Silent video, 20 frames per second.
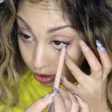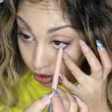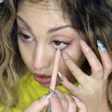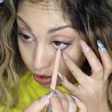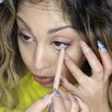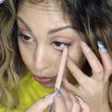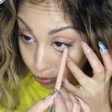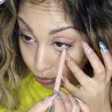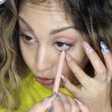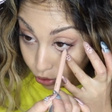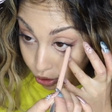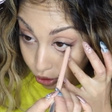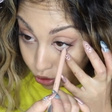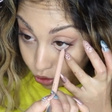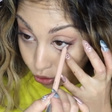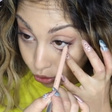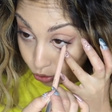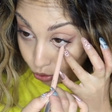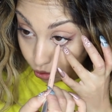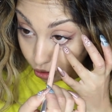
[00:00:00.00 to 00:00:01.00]
I'm going
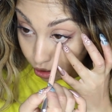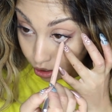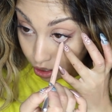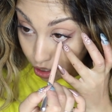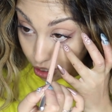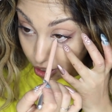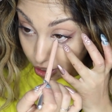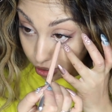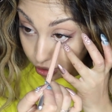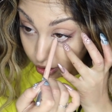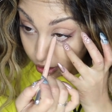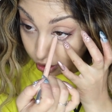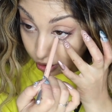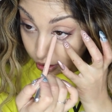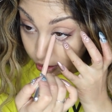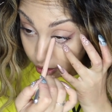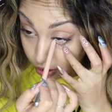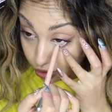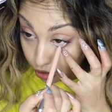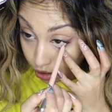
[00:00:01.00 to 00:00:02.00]
to line the
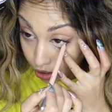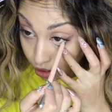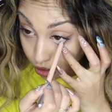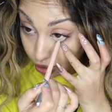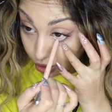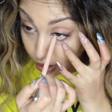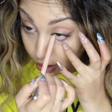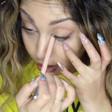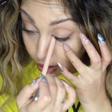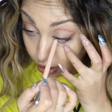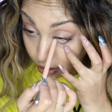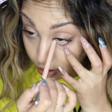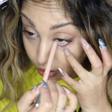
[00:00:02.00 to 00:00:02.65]
inside